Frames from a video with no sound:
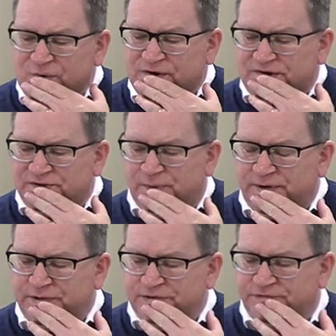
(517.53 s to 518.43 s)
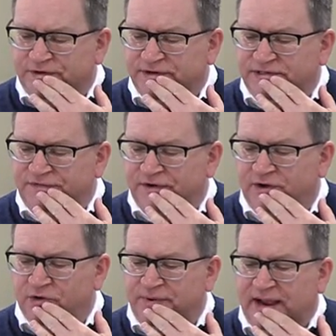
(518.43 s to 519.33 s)
which is one of those very
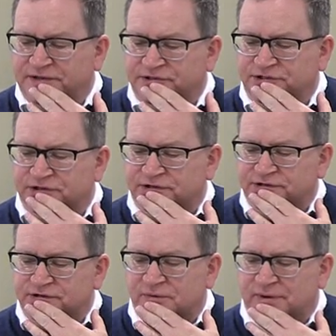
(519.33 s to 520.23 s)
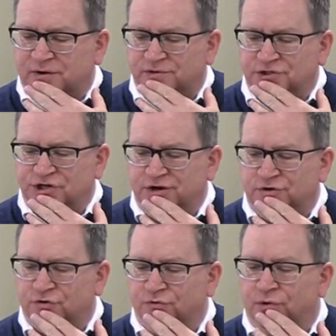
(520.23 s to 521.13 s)
difficult passages about
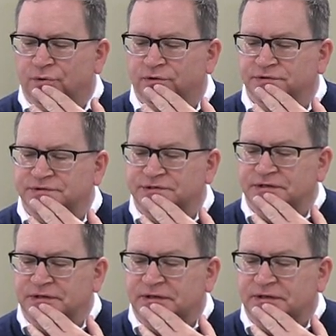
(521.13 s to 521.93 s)
gender roles.